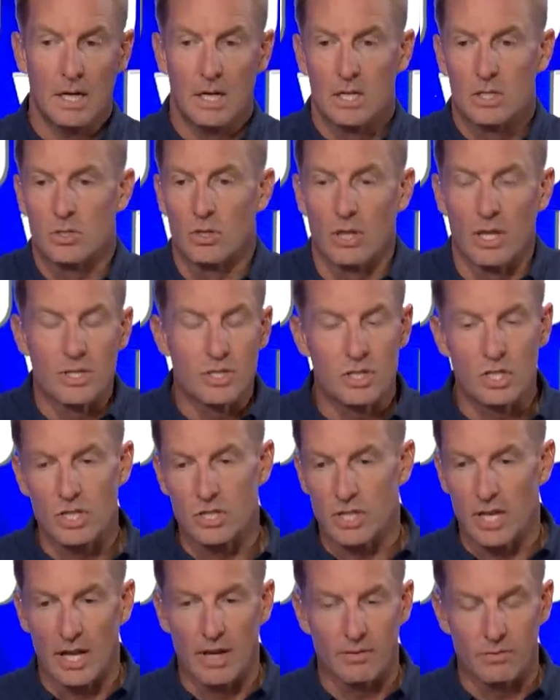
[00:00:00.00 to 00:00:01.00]
So let's just
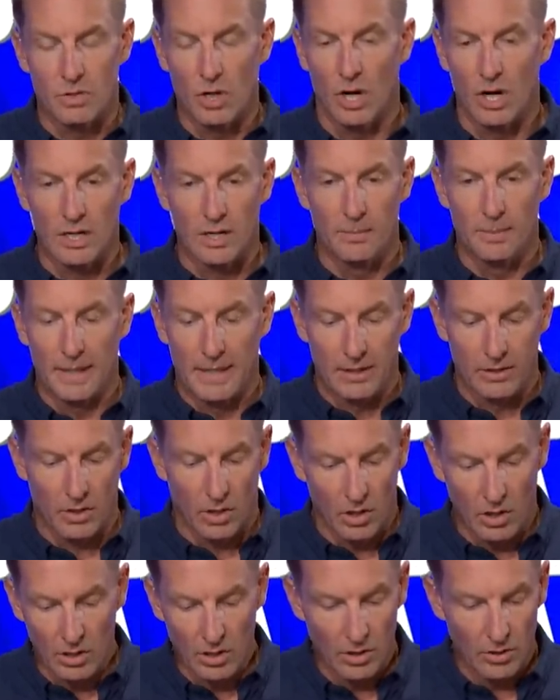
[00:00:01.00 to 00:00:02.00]
kind of talk about
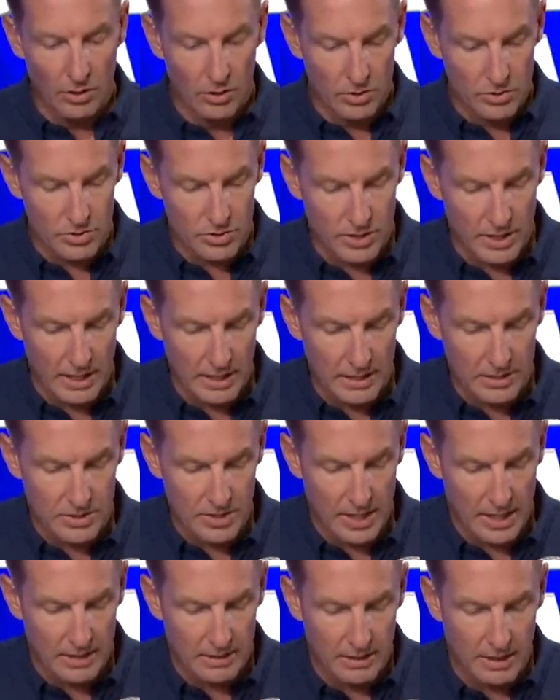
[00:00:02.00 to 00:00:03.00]
all of those things
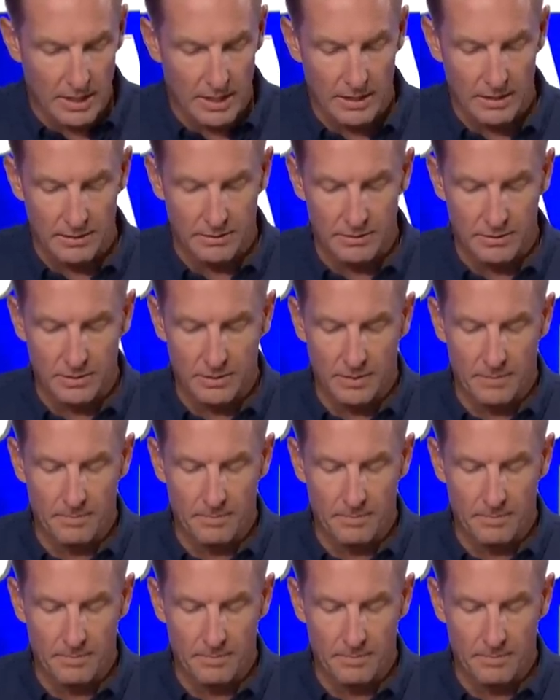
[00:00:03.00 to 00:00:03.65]
and